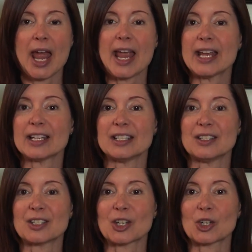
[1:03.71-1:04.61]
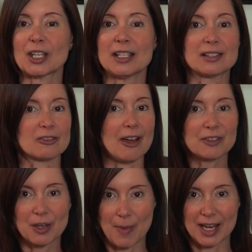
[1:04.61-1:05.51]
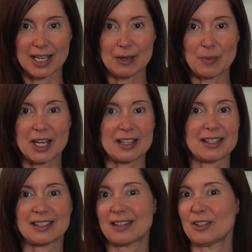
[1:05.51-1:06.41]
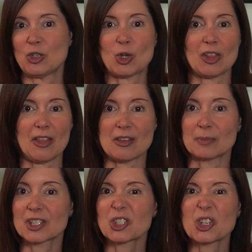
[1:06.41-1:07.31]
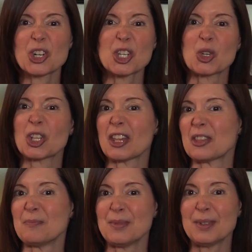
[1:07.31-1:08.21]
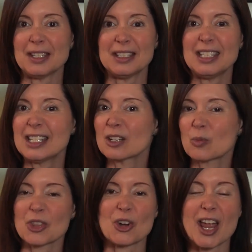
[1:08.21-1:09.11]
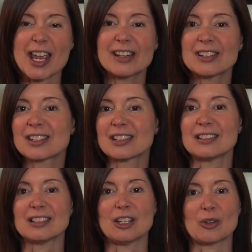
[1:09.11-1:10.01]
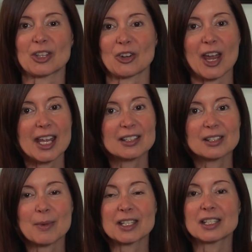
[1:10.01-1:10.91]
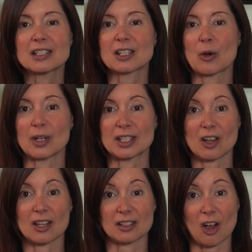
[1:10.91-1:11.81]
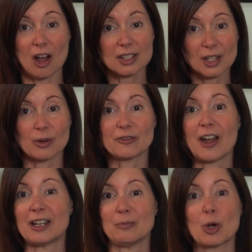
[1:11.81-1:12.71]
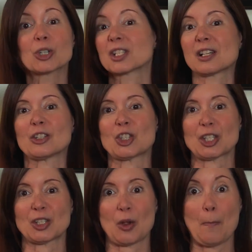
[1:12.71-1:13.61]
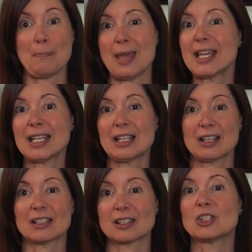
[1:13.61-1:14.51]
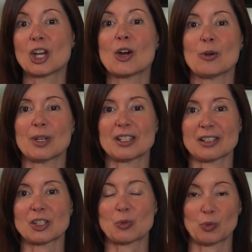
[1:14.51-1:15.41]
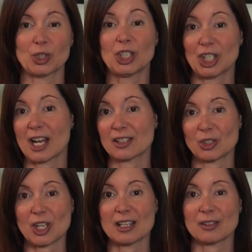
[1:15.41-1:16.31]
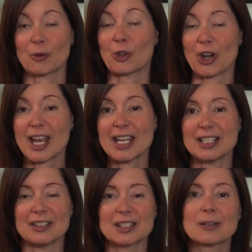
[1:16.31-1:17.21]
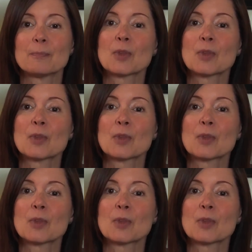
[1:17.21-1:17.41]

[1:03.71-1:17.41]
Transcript: And kids love to make it because you can let them stir it, you can let them knead it with their hands and get their hands messy. So it's also a fine motor skill just making this dough because it's really good exercise for their hands.